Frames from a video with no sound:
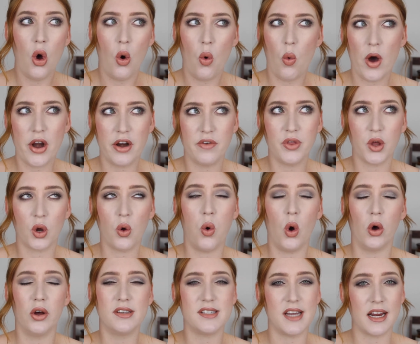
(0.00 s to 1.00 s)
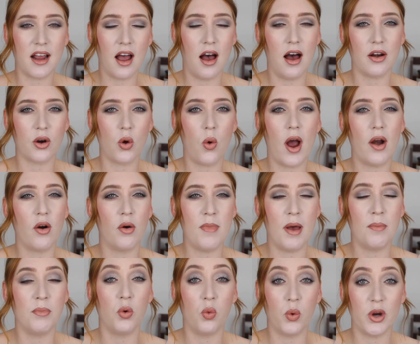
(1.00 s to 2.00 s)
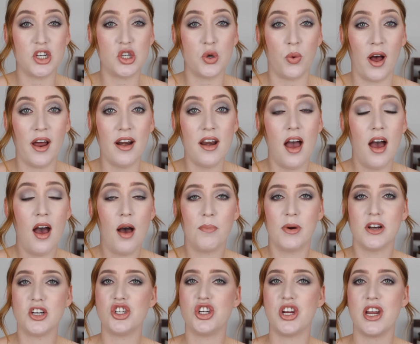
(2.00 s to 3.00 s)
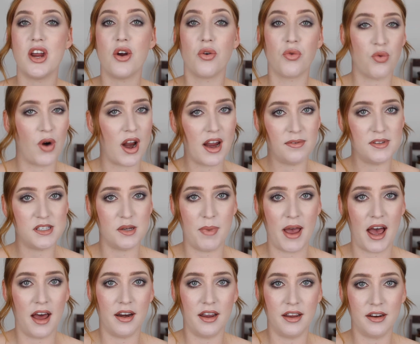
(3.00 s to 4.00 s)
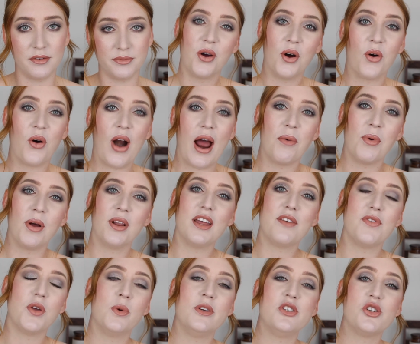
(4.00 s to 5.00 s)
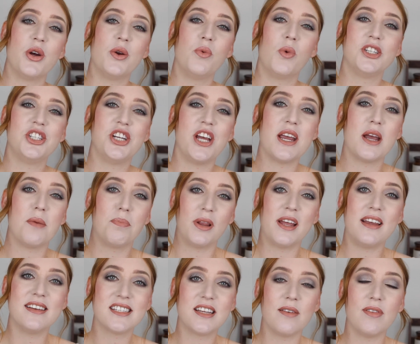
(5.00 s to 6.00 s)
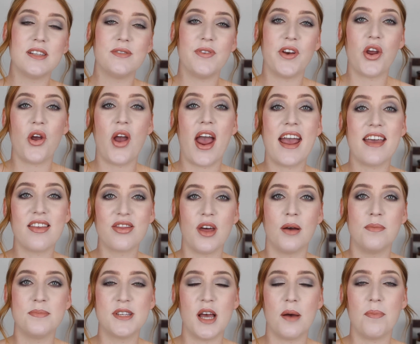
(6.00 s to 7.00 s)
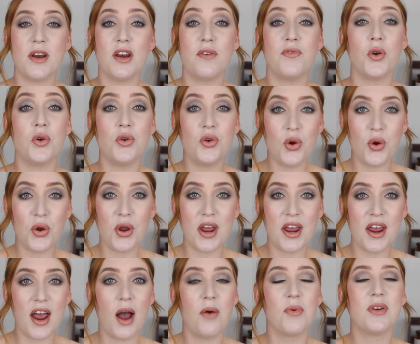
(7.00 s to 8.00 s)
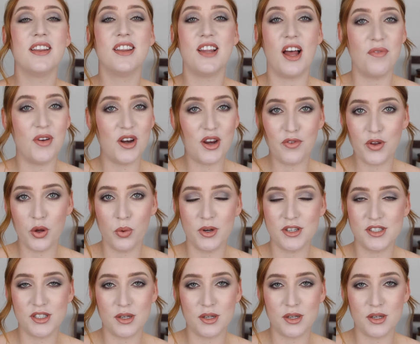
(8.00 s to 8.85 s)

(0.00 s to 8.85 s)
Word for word: one of the quads. I can't quite remember which one, but she raves about it. Alright, well if you enjoyed watching, please give this video a thumbs up and if you're new here, I would love it if you would